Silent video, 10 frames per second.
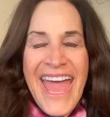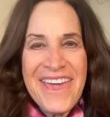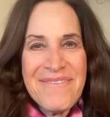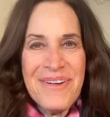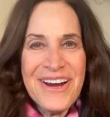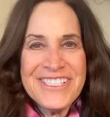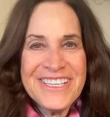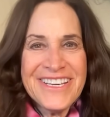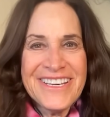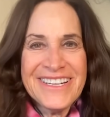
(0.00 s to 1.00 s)
Hey,
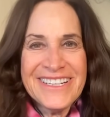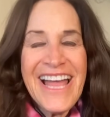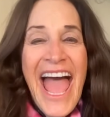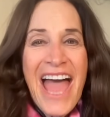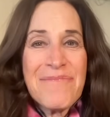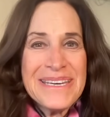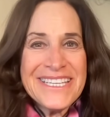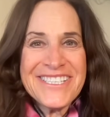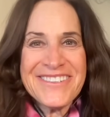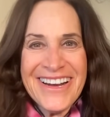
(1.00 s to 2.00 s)
Margie here. Happy
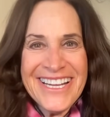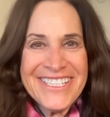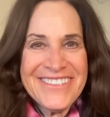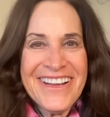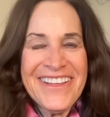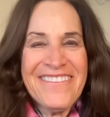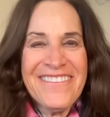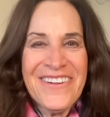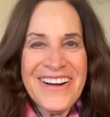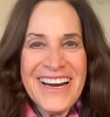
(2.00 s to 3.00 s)

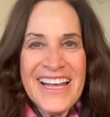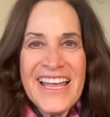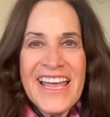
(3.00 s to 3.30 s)
2024.